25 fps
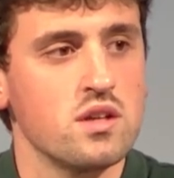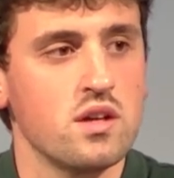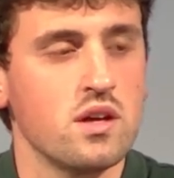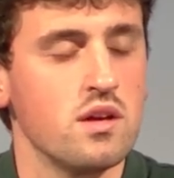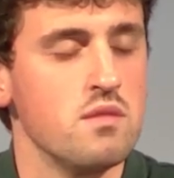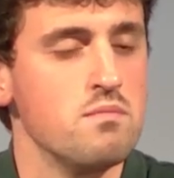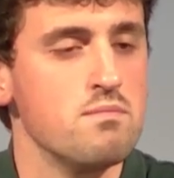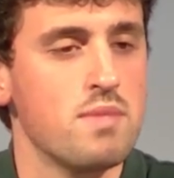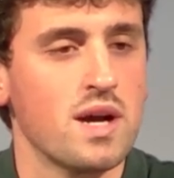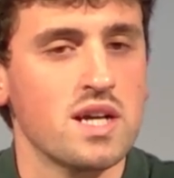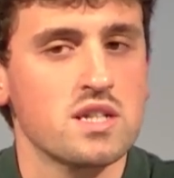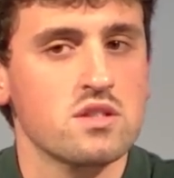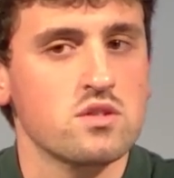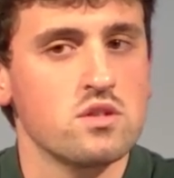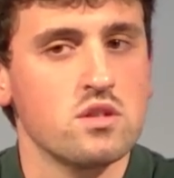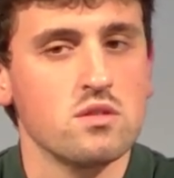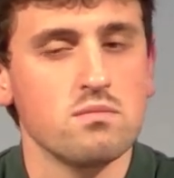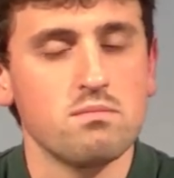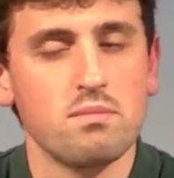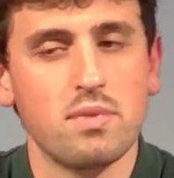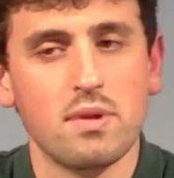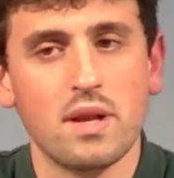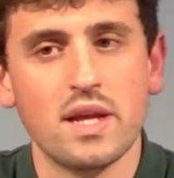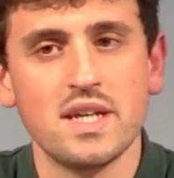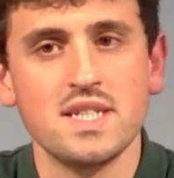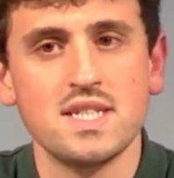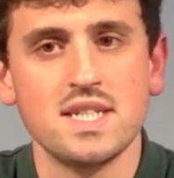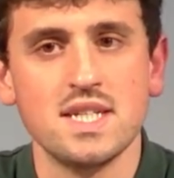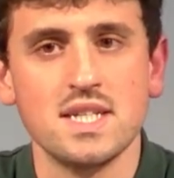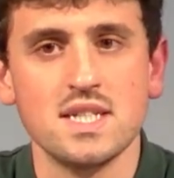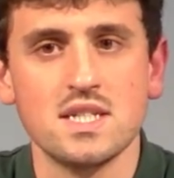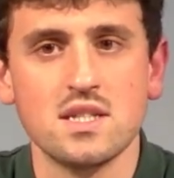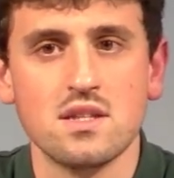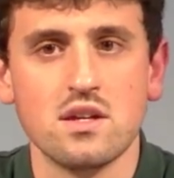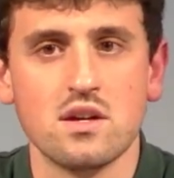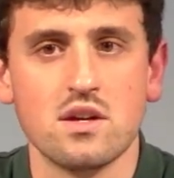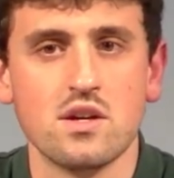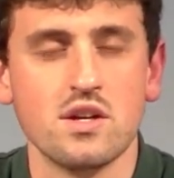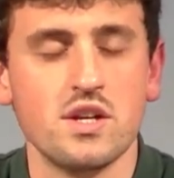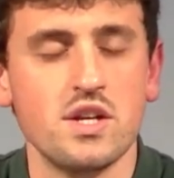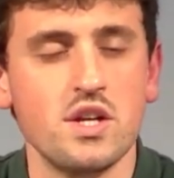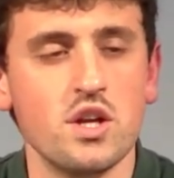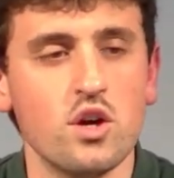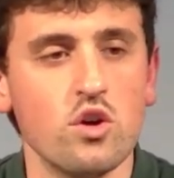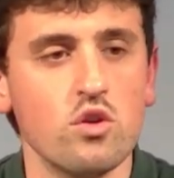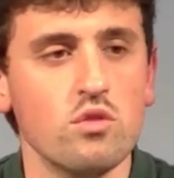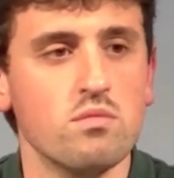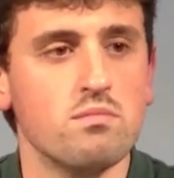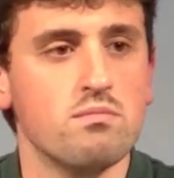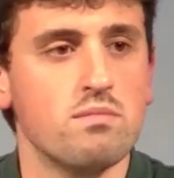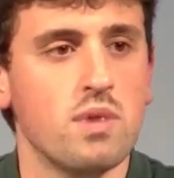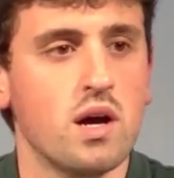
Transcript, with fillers: In pastoral places, there are no